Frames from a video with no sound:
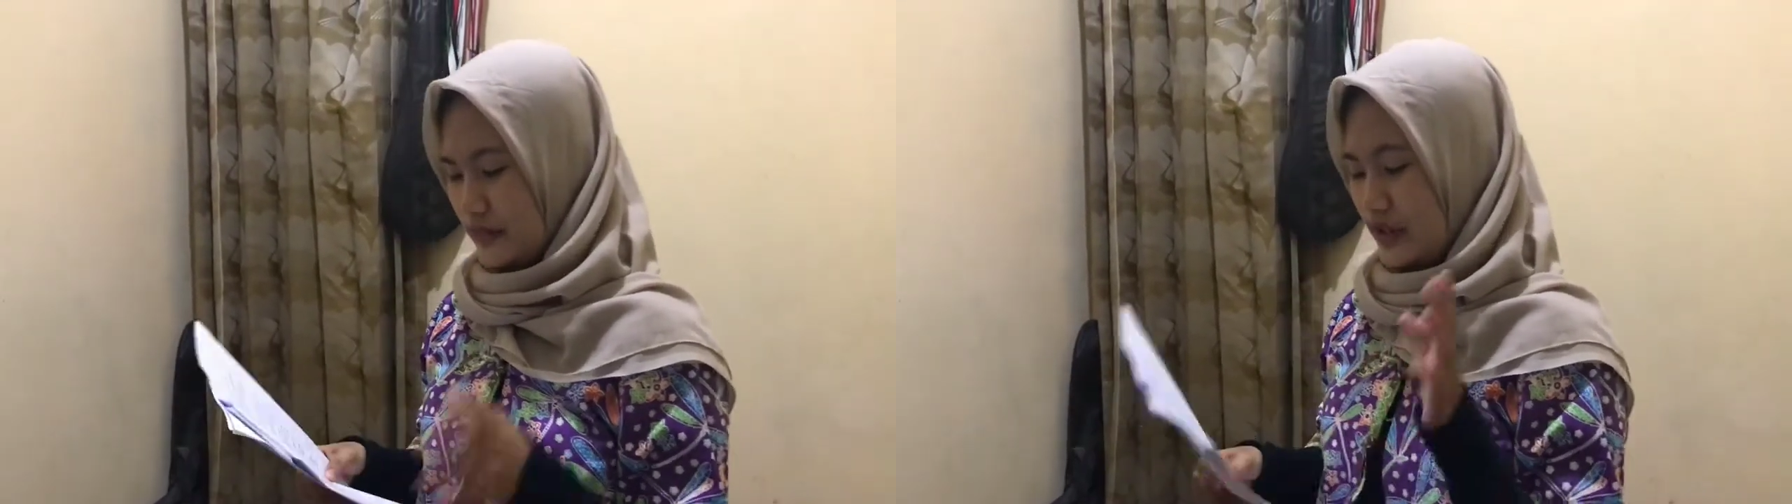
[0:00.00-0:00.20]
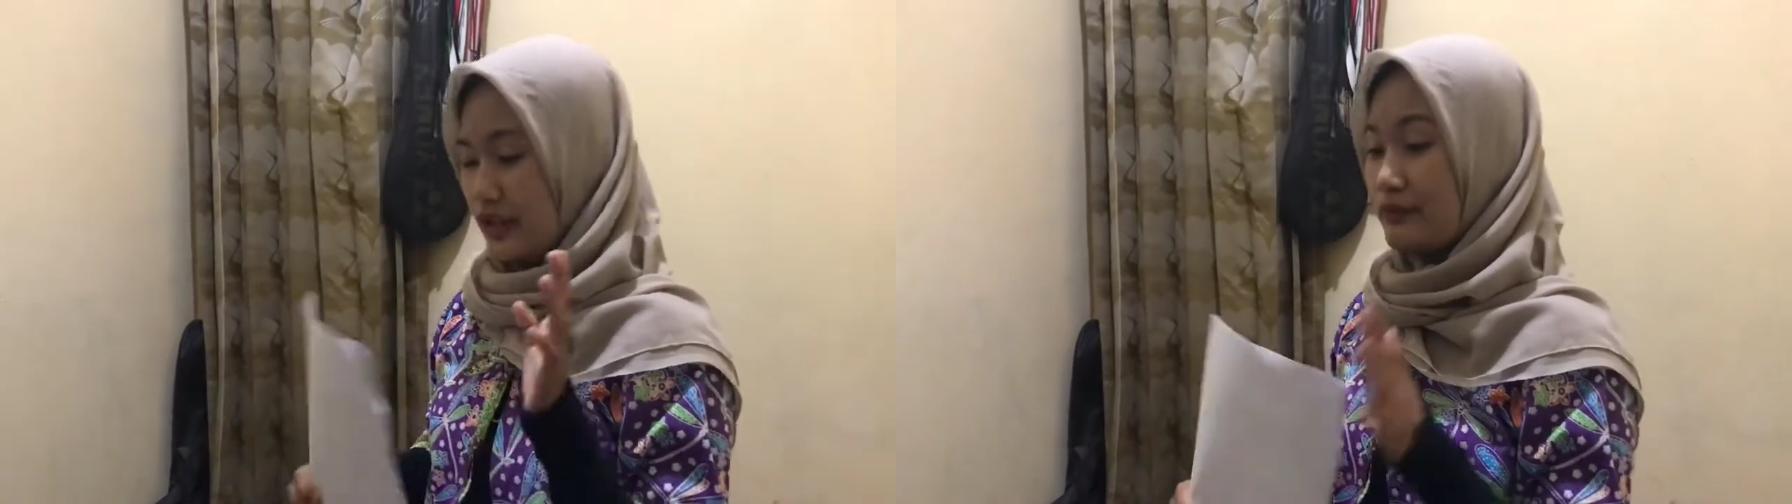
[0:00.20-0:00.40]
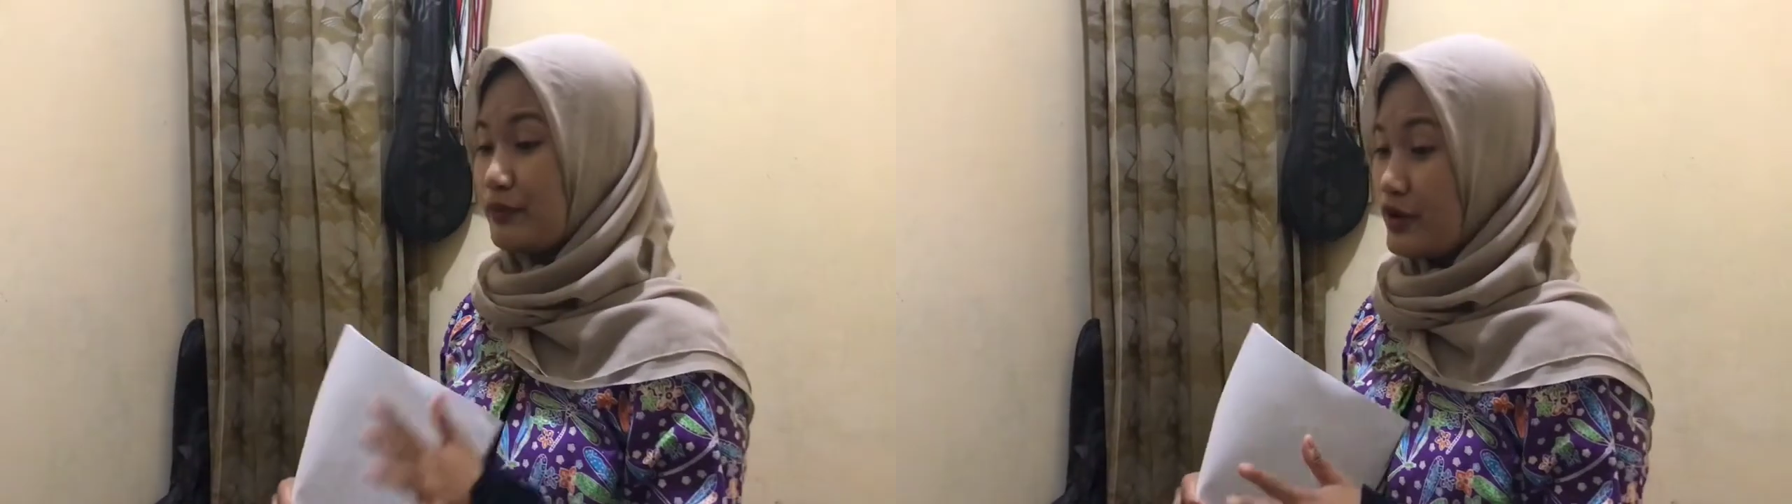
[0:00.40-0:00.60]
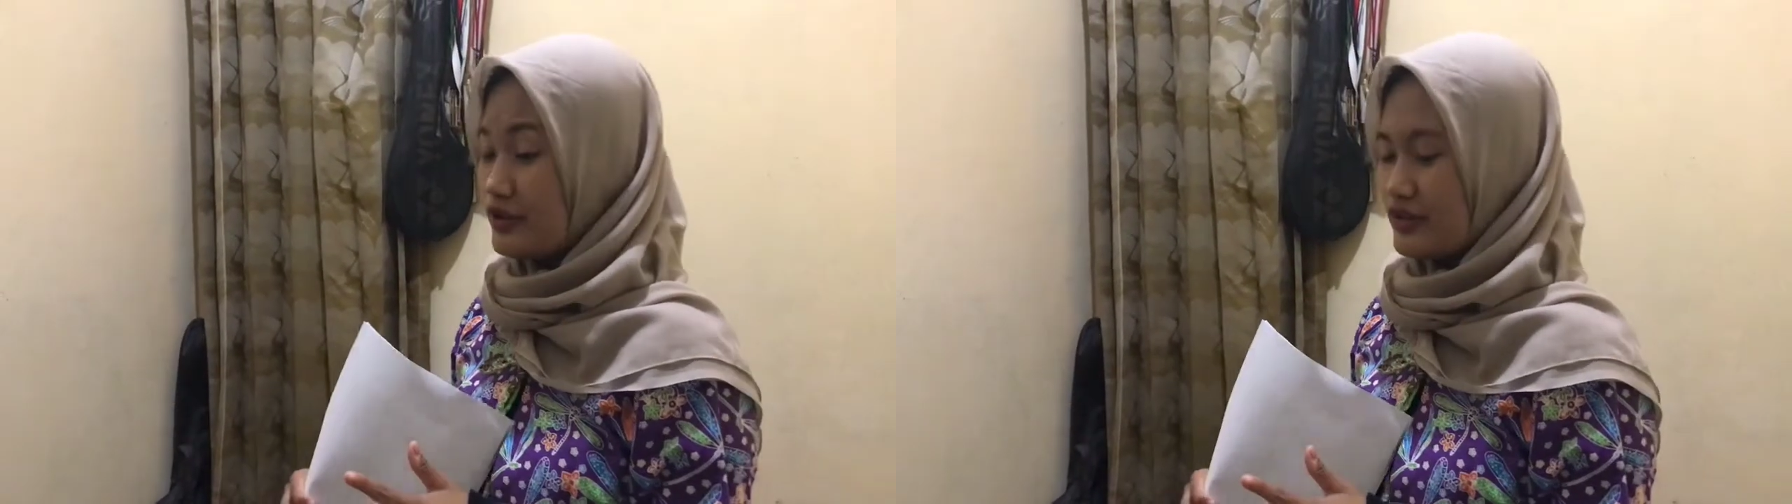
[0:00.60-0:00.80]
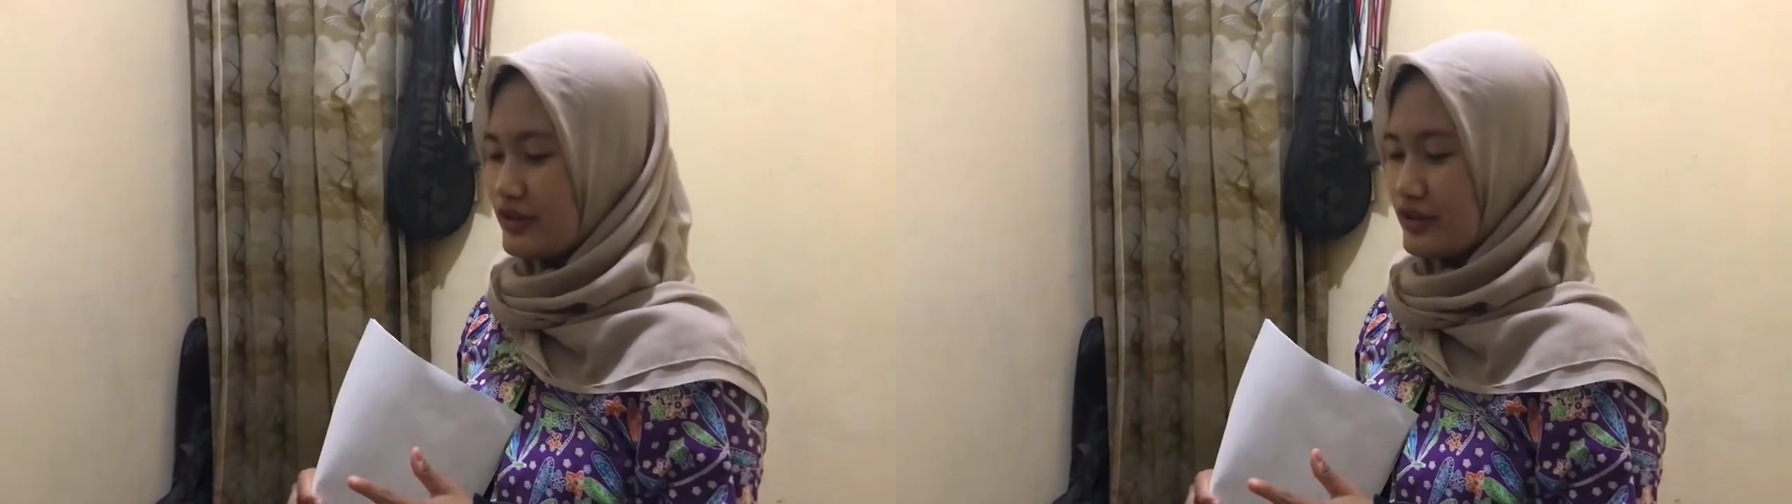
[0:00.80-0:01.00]
In
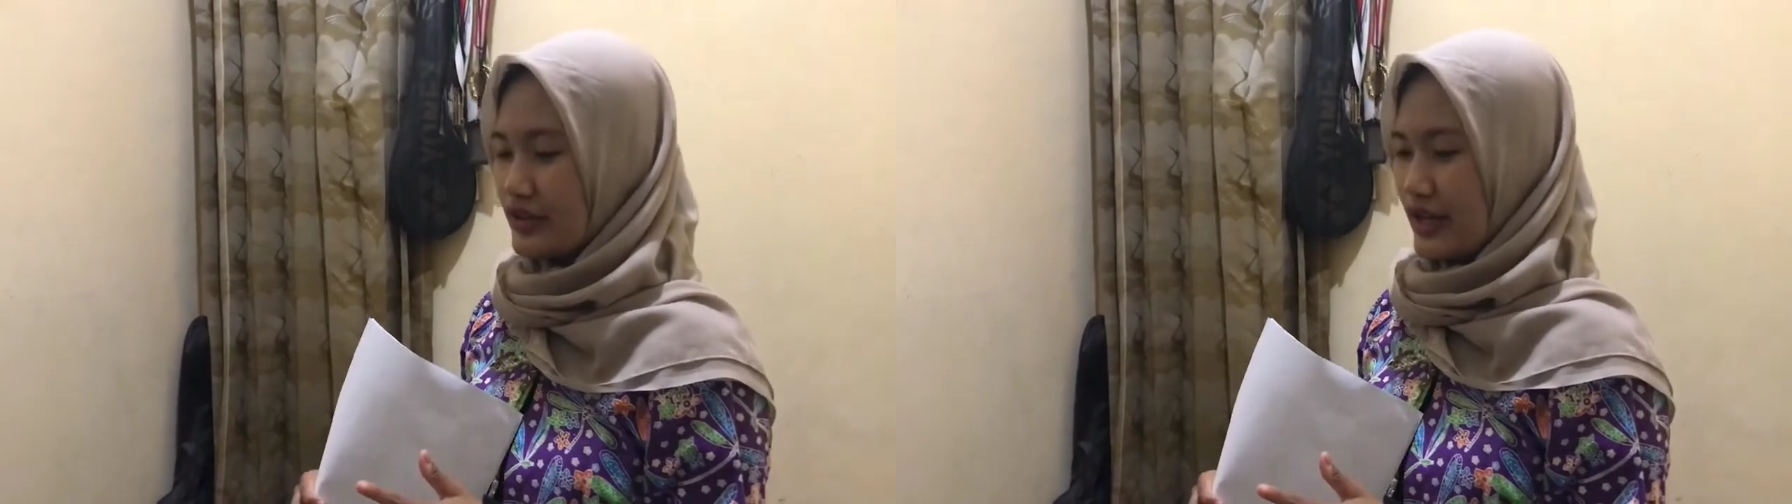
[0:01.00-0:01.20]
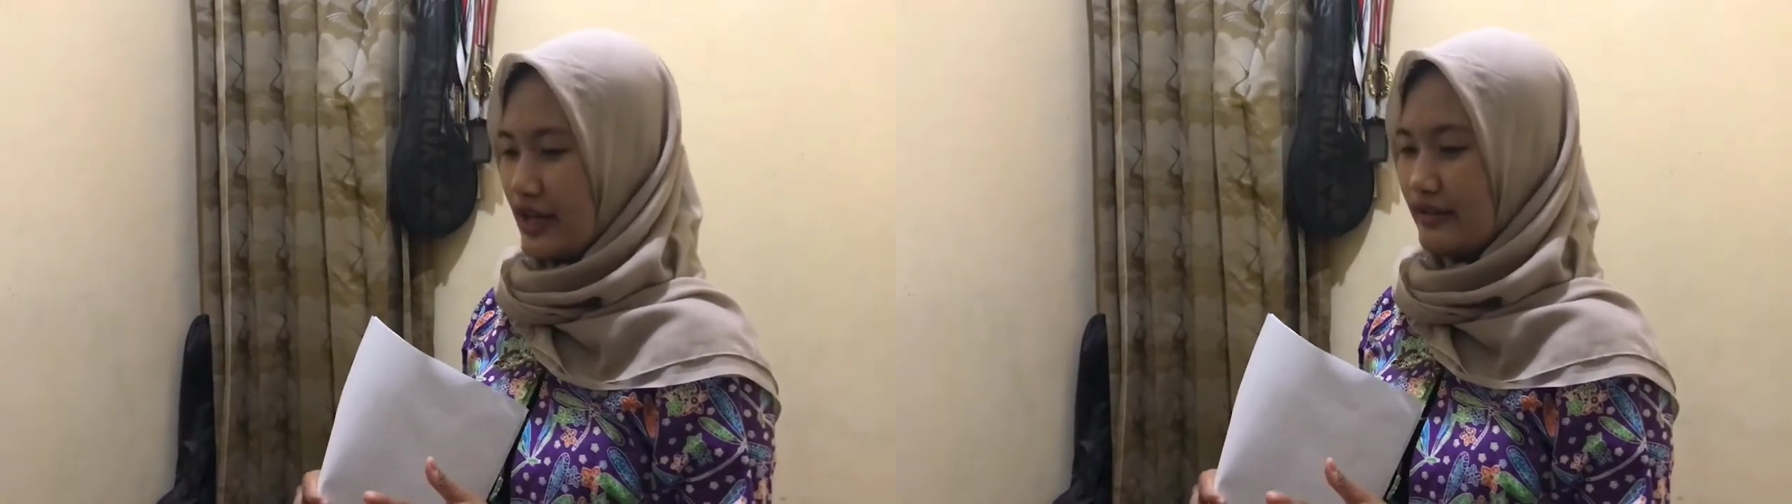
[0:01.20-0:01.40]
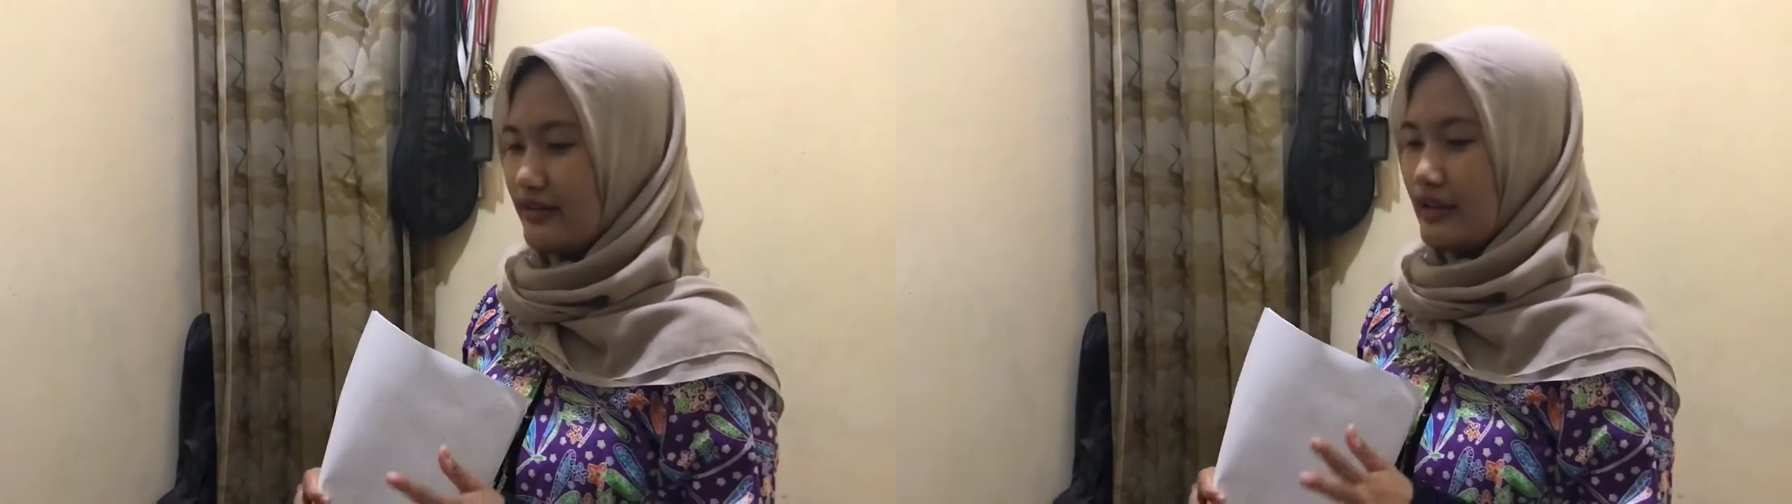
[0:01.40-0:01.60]
procedure text,